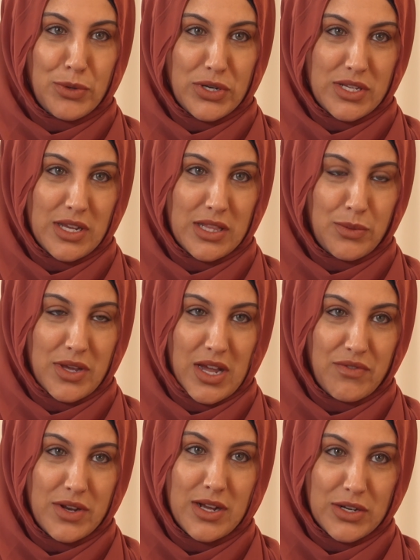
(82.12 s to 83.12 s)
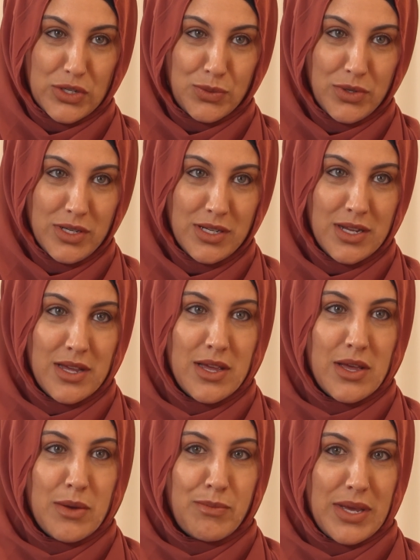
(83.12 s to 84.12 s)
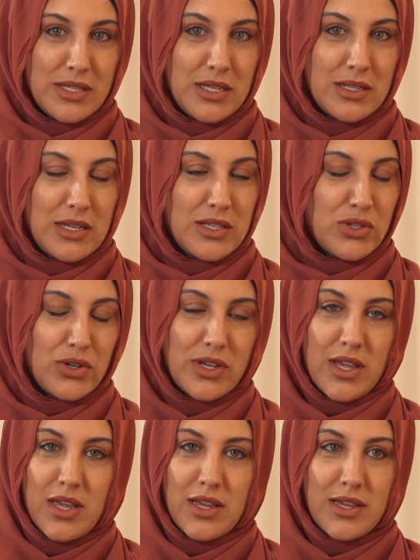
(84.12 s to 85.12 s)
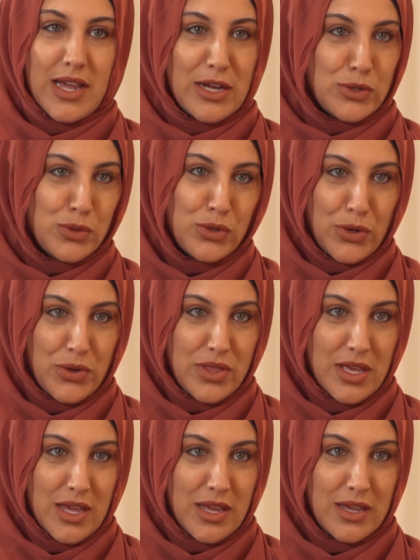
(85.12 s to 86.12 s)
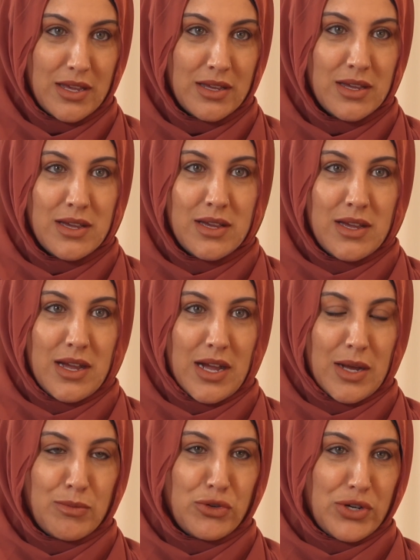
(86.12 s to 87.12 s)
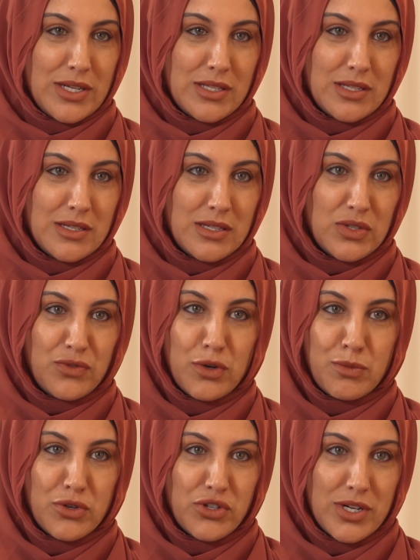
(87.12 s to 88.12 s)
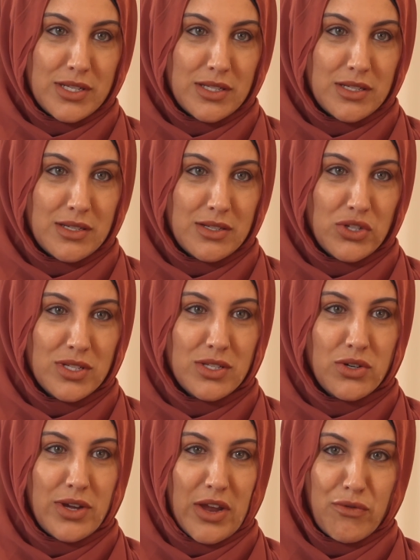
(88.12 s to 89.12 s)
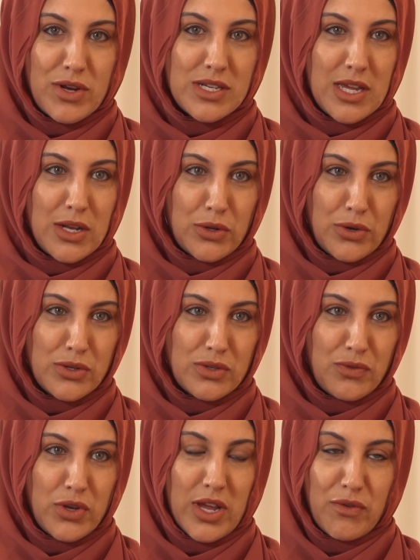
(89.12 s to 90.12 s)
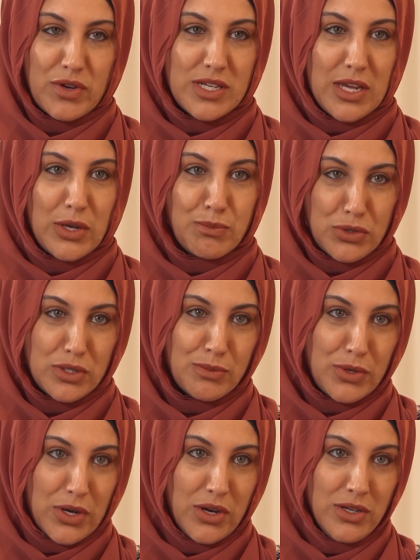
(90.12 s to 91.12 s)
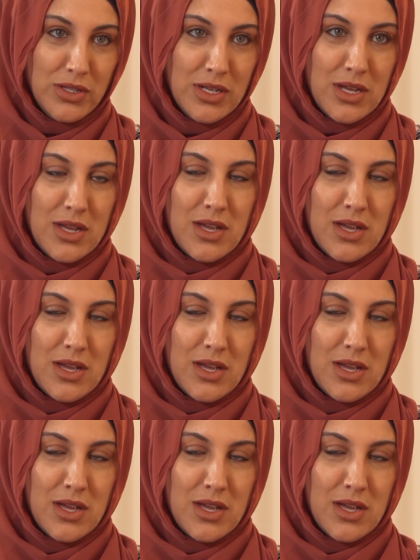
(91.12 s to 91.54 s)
boutique that we have in Underwood, basically stocking casual clothing, dresses, formal dresses, just your everyday clothes for your everyday Muslim girl.